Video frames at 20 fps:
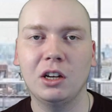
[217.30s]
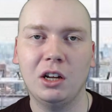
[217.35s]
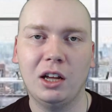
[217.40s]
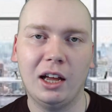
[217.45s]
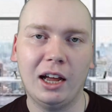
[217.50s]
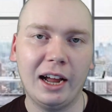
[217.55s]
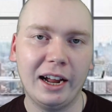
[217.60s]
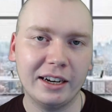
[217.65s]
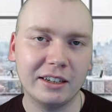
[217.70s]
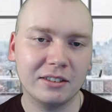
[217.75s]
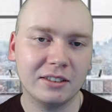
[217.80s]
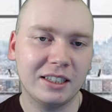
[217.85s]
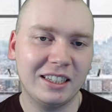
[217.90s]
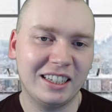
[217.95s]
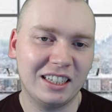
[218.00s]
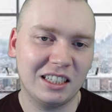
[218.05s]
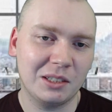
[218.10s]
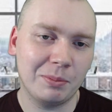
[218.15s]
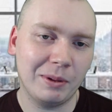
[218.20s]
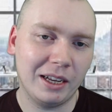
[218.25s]
higher than
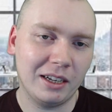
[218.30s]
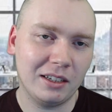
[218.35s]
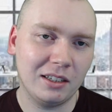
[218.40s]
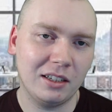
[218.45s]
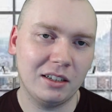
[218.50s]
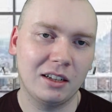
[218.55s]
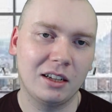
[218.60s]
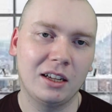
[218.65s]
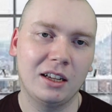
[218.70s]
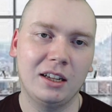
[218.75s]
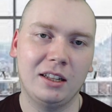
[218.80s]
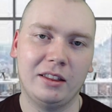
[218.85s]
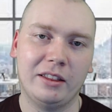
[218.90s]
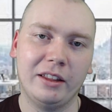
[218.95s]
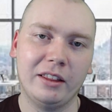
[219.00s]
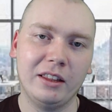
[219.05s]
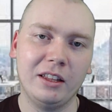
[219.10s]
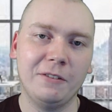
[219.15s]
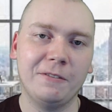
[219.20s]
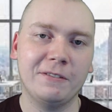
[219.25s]
expected,
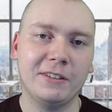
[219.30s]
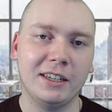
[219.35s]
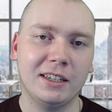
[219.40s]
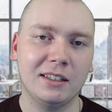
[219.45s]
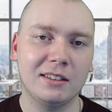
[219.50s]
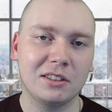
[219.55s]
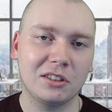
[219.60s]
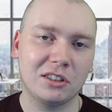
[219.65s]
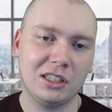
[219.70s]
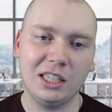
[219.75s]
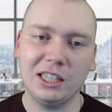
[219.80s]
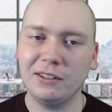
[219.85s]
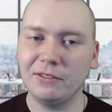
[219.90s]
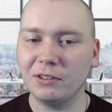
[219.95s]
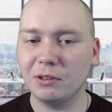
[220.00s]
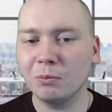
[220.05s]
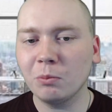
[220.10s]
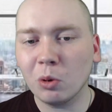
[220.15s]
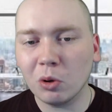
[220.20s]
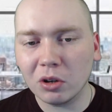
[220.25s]
then the feds are
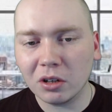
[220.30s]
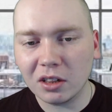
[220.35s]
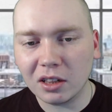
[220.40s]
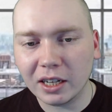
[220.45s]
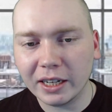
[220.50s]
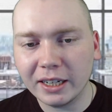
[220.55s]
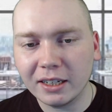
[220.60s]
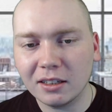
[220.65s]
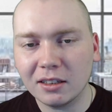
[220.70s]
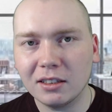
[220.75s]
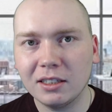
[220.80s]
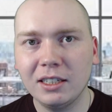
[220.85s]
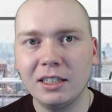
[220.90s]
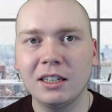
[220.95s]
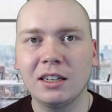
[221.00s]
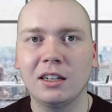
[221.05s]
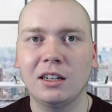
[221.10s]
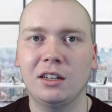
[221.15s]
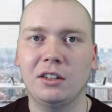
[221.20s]
even more likely